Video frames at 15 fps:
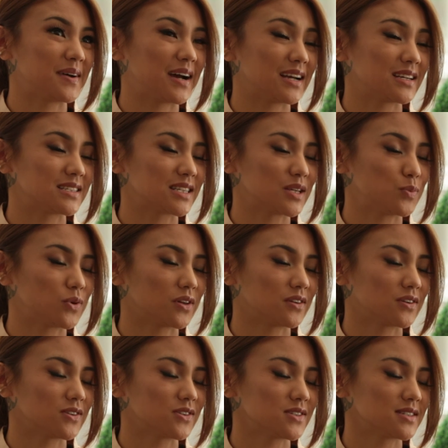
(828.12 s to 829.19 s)
Isley
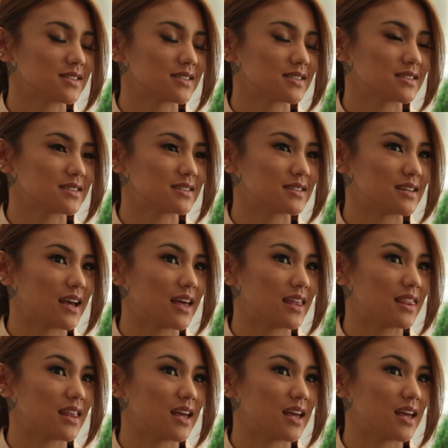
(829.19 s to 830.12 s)
Brothers, and